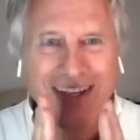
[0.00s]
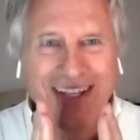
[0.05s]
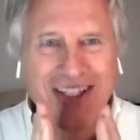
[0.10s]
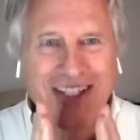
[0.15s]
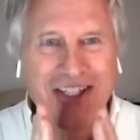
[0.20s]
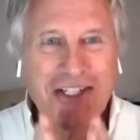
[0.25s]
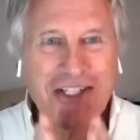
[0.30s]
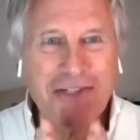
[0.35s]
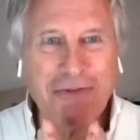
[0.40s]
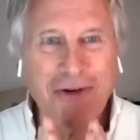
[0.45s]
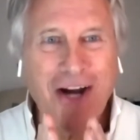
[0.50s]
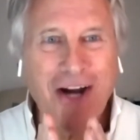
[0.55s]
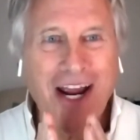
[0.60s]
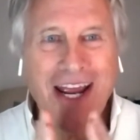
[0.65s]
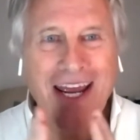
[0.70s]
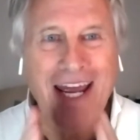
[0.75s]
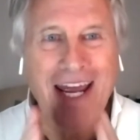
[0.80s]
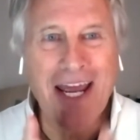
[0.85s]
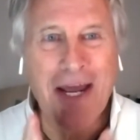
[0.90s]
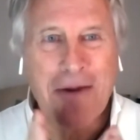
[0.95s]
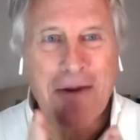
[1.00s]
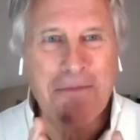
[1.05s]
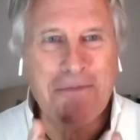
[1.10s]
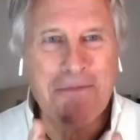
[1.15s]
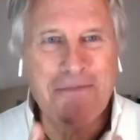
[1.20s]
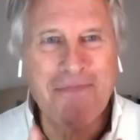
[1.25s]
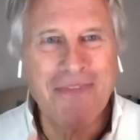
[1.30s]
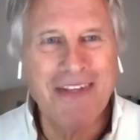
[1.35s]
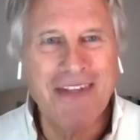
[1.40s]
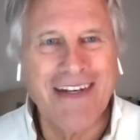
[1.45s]
just where I am,
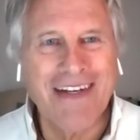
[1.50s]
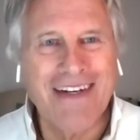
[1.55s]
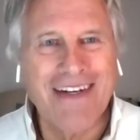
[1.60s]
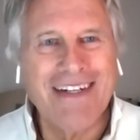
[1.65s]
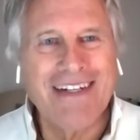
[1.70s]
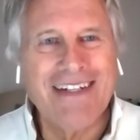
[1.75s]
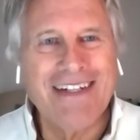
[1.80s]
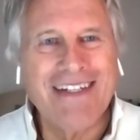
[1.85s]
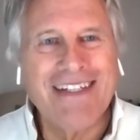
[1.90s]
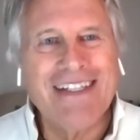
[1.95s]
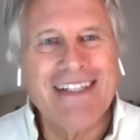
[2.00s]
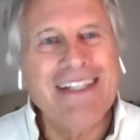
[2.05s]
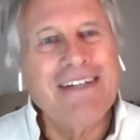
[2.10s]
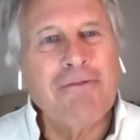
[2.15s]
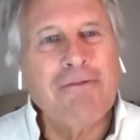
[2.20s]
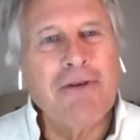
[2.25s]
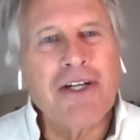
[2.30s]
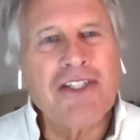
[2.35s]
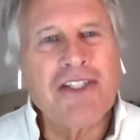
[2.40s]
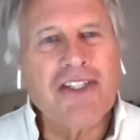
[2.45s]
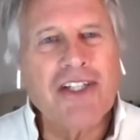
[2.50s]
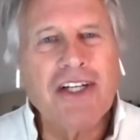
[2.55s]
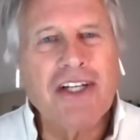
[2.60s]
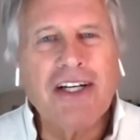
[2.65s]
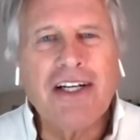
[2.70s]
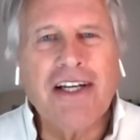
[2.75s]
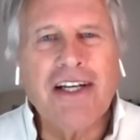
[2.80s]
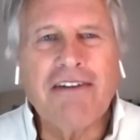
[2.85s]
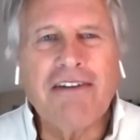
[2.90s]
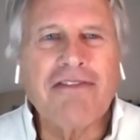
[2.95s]
wasn't
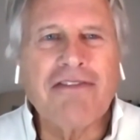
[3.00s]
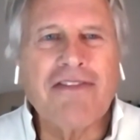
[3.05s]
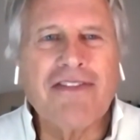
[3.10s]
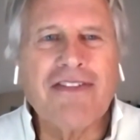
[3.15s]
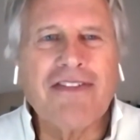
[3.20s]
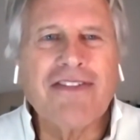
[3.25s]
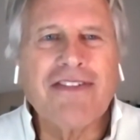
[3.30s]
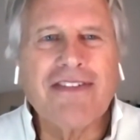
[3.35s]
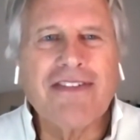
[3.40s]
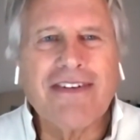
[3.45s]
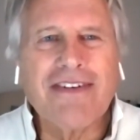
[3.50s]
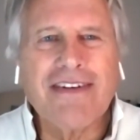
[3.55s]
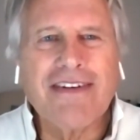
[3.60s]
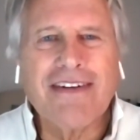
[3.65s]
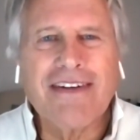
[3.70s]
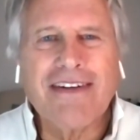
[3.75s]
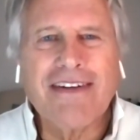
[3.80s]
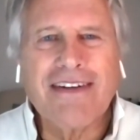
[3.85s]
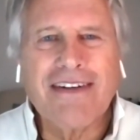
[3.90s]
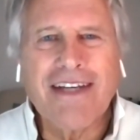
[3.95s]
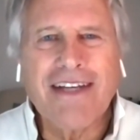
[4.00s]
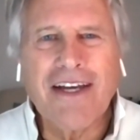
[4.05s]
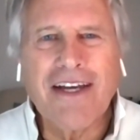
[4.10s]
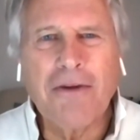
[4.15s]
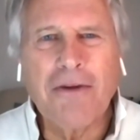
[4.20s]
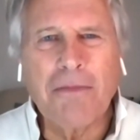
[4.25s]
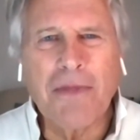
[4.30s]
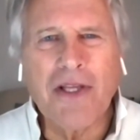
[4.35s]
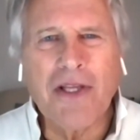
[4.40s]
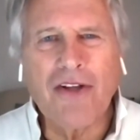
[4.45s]
enough to
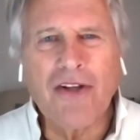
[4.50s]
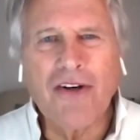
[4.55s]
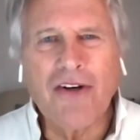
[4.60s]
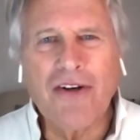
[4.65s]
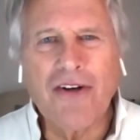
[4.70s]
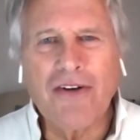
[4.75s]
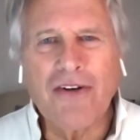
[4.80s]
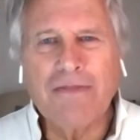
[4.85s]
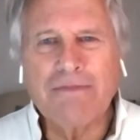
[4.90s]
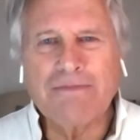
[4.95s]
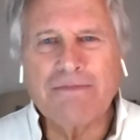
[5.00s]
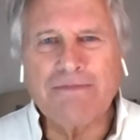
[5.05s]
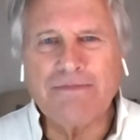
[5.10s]
help me learn.